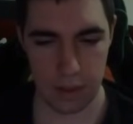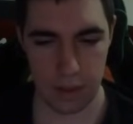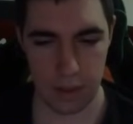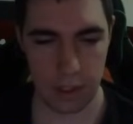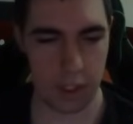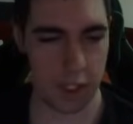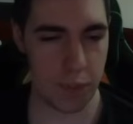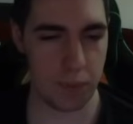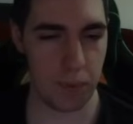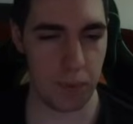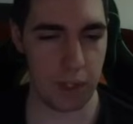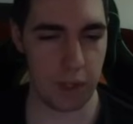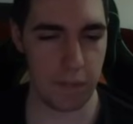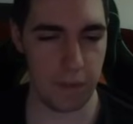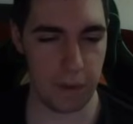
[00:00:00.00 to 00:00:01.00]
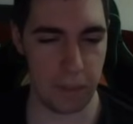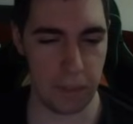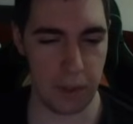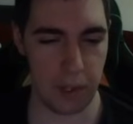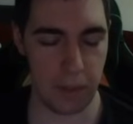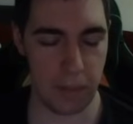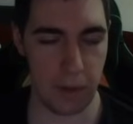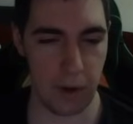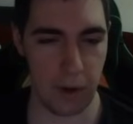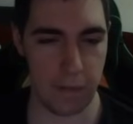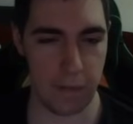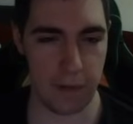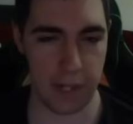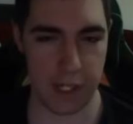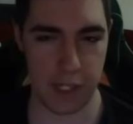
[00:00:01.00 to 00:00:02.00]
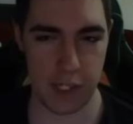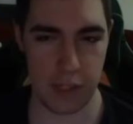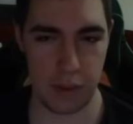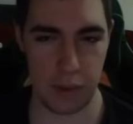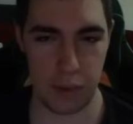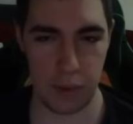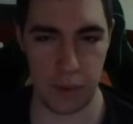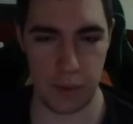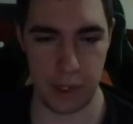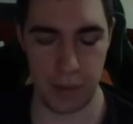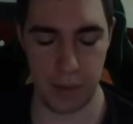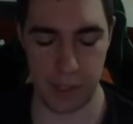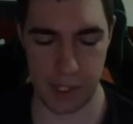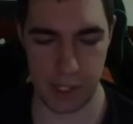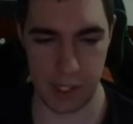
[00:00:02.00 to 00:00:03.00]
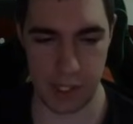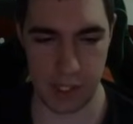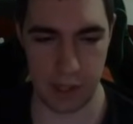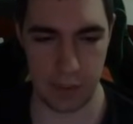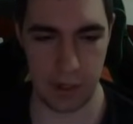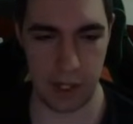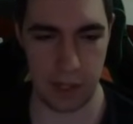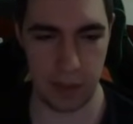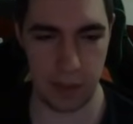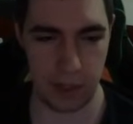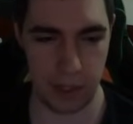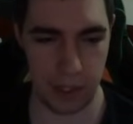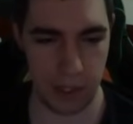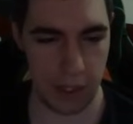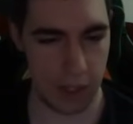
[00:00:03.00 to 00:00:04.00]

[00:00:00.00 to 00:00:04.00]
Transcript: At this point, I think playing Prof X in New York was is the right play.